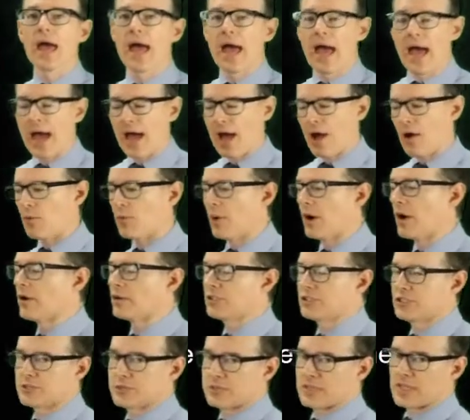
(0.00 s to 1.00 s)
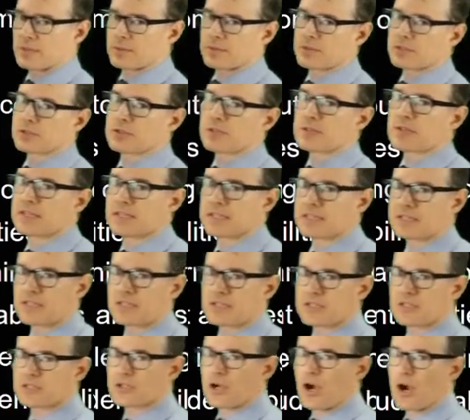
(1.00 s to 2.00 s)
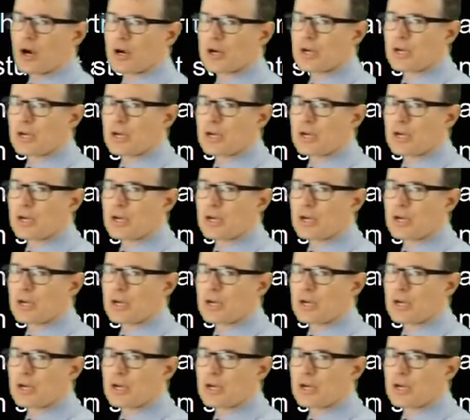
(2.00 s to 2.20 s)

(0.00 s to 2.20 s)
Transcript: how well she was able to do this to start.